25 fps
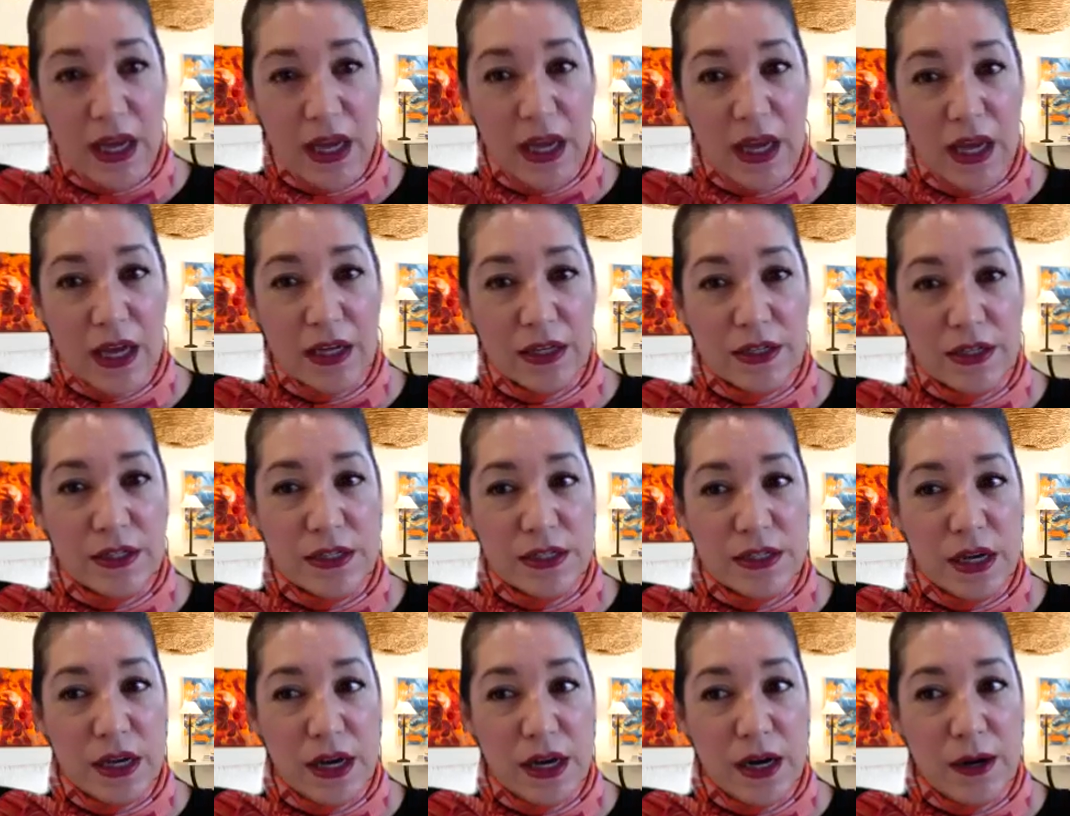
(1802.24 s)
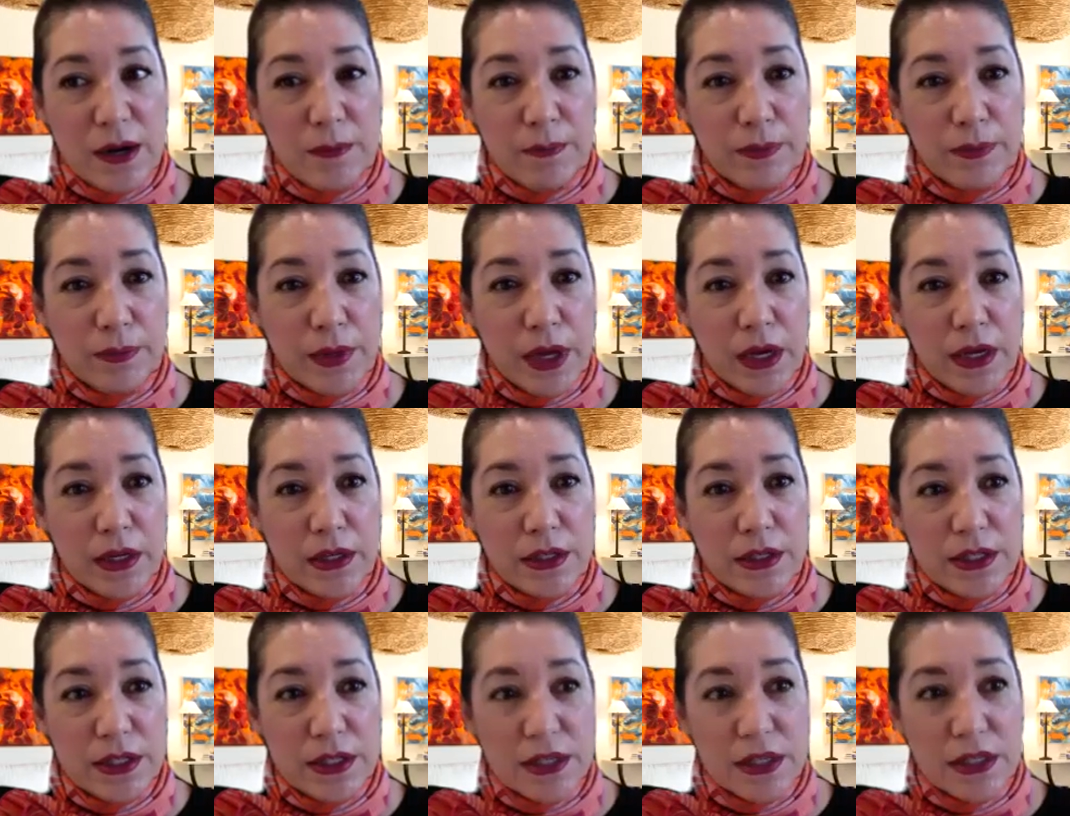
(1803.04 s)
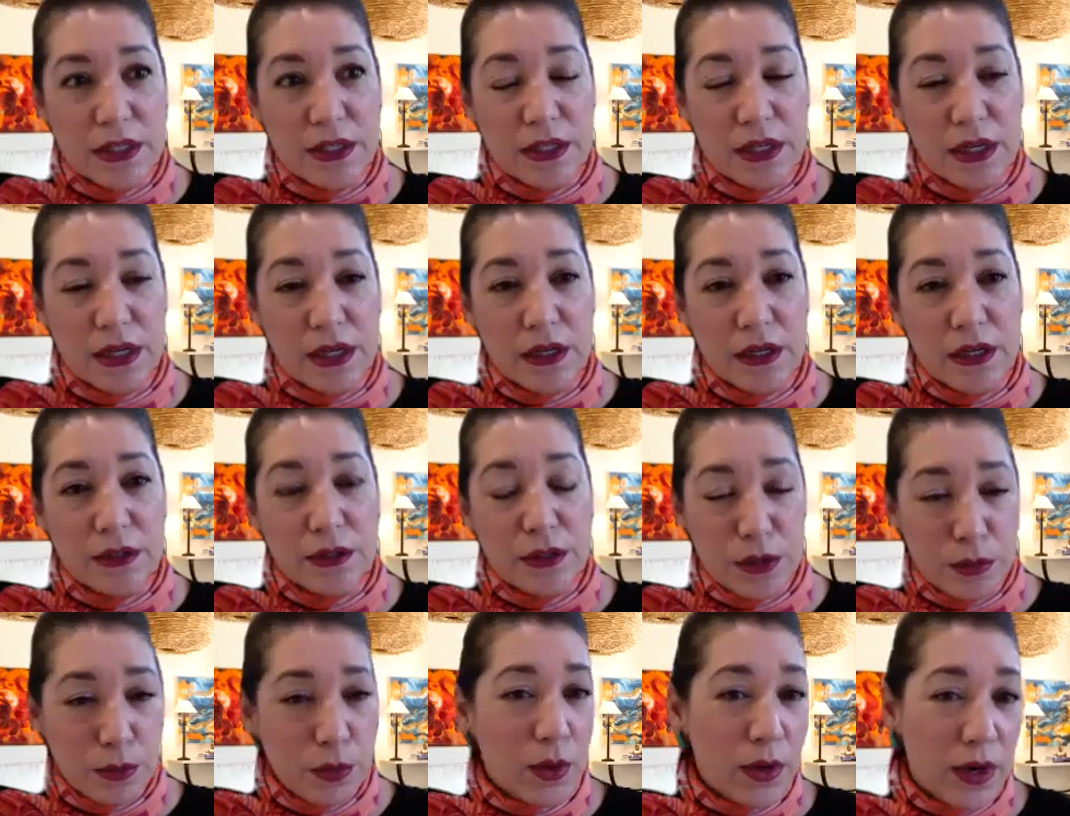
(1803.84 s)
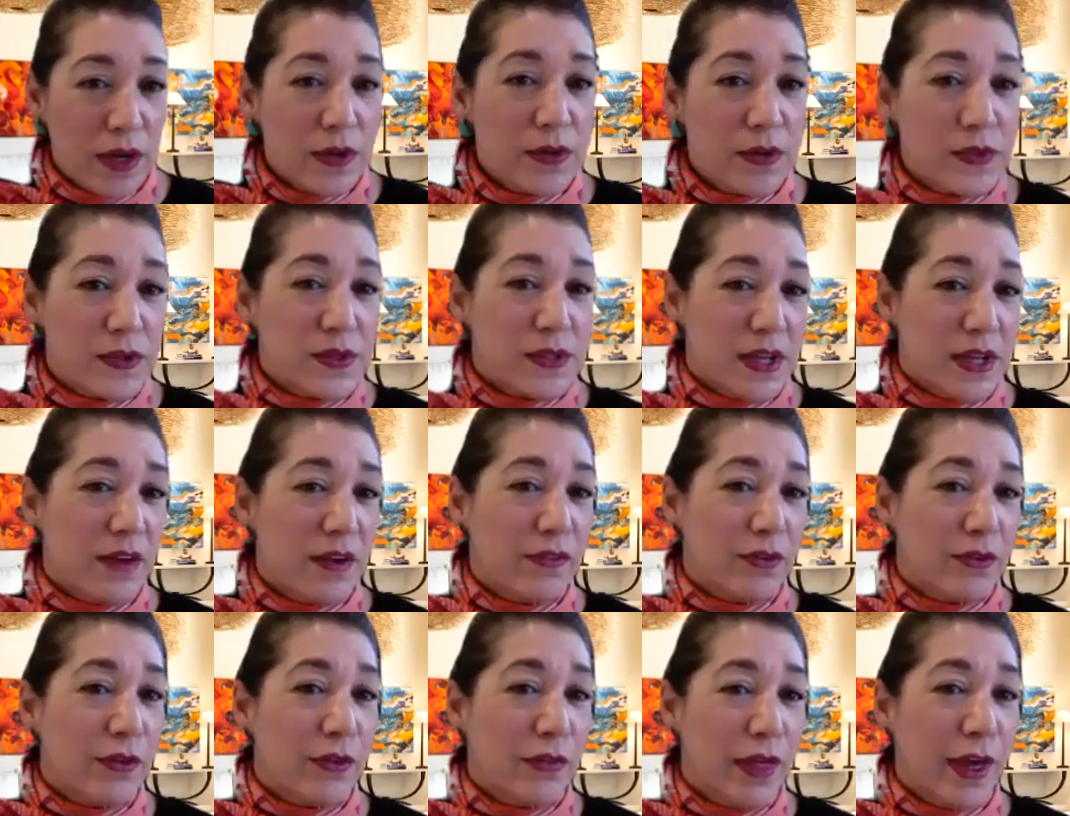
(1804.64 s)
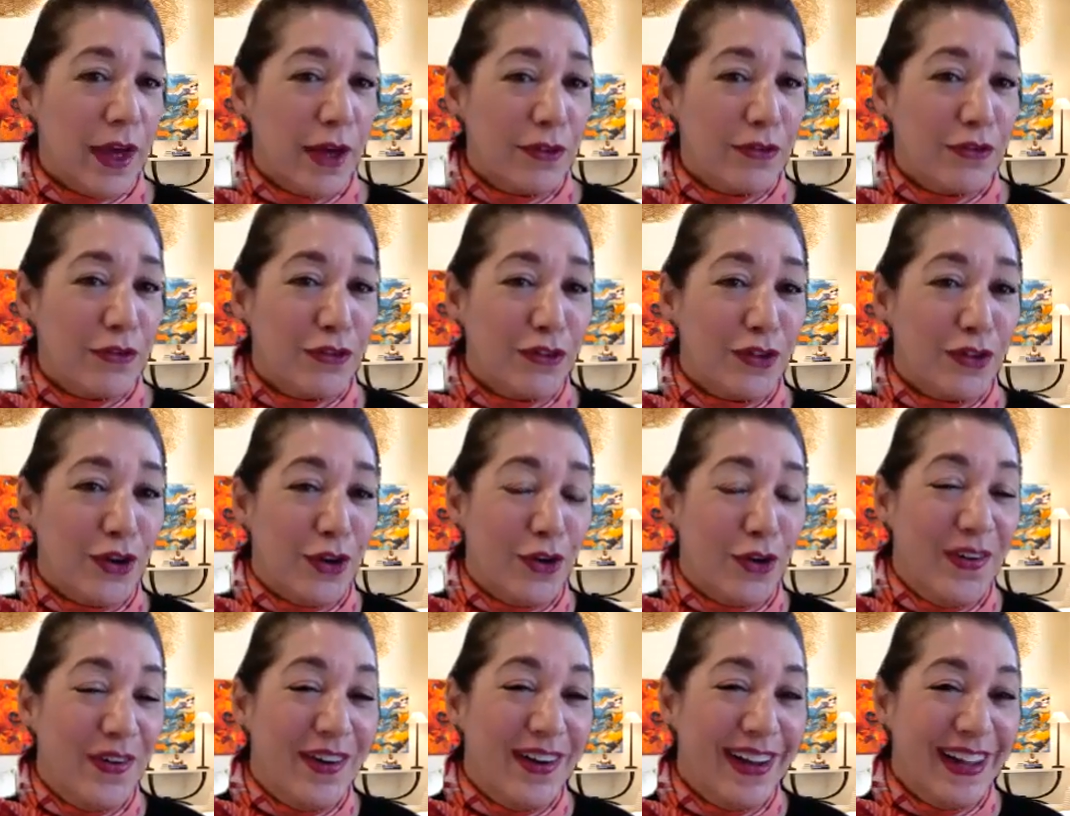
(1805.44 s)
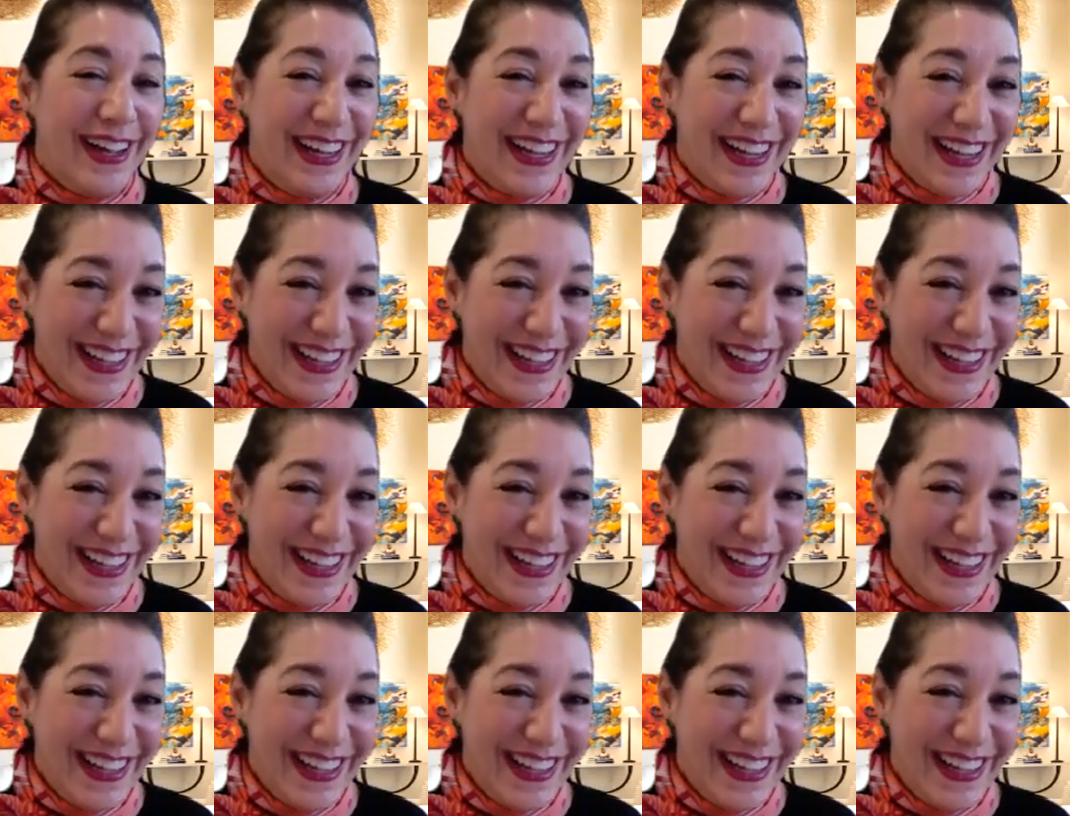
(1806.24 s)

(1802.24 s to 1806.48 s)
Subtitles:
And I did 2 more houses after that. So,